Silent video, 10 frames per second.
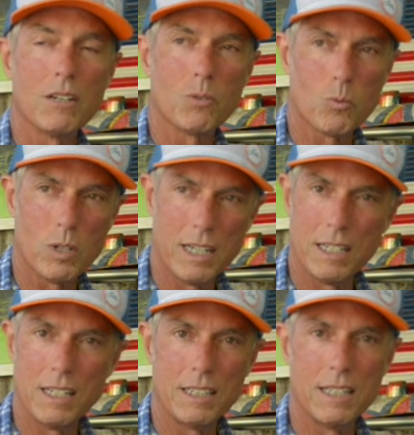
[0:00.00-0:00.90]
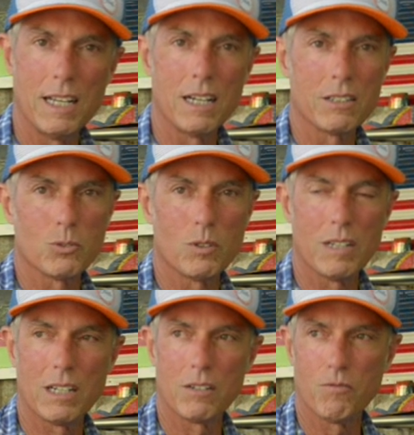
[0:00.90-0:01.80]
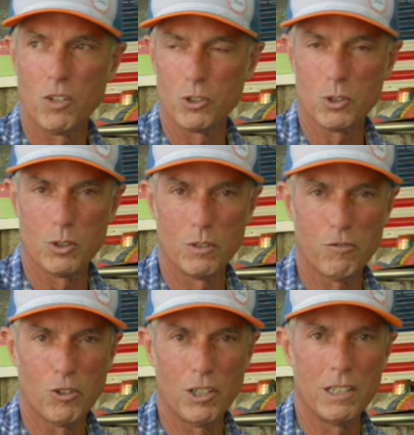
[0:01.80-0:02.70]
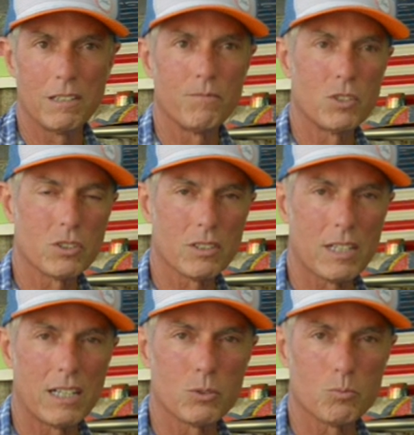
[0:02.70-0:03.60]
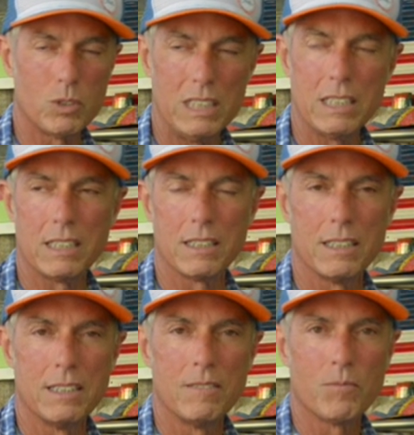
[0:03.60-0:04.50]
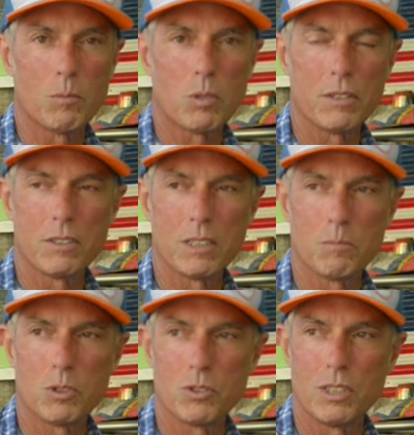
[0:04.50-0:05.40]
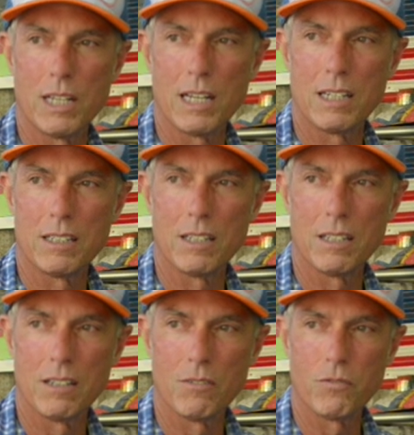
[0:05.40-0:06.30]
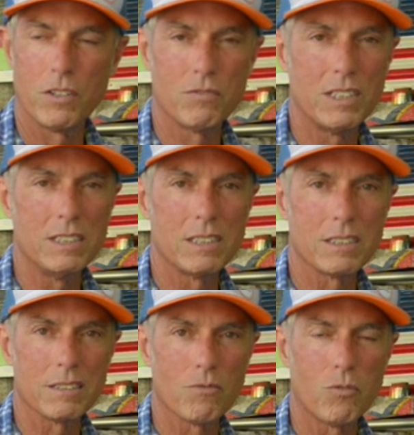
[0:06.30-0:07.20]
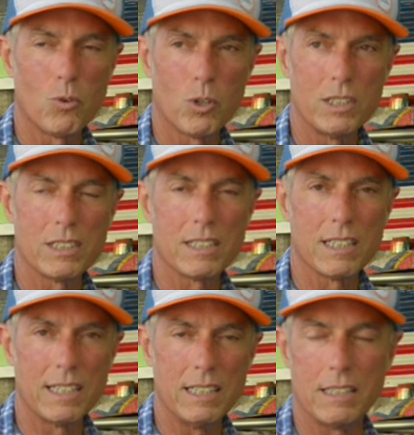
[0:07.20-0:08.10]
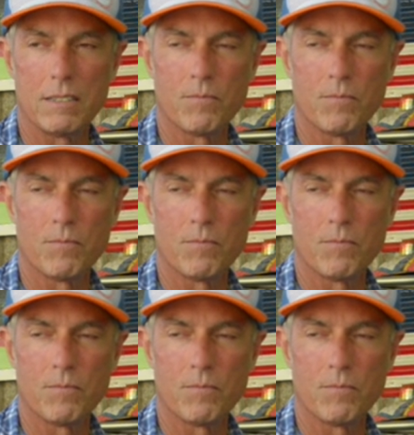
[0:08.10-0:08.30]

We're winding it down because we had our first cool front just last week brought the temperatures down into the 50s and 40s at night